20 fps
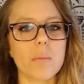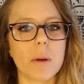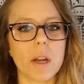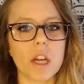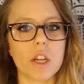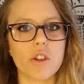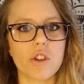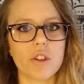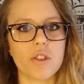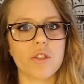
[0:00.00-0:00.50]
but
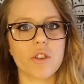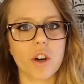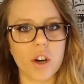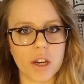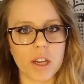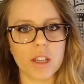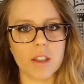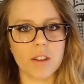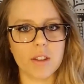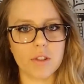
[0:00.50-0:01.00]
I just
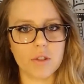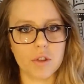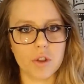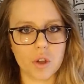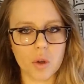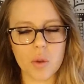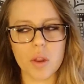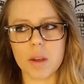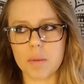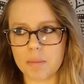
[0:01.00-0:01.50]
couldn't
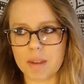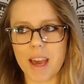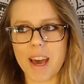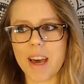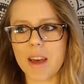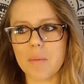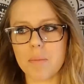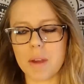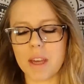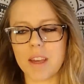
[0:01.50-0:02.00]
do them
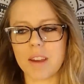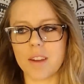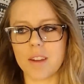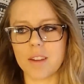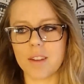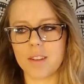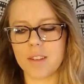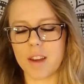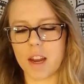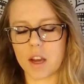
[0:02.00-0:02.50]
yet
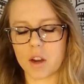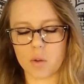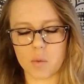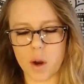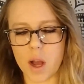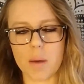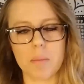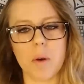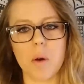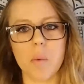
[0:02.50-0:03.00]
because
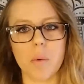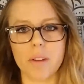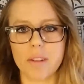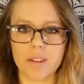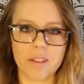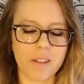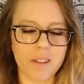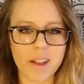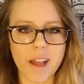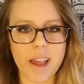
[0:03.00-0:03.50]
NaNoWriMo was
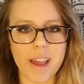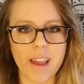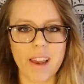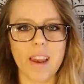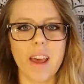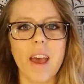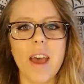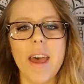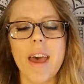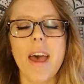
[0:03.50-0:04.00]

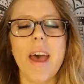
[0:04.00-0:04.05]
insane.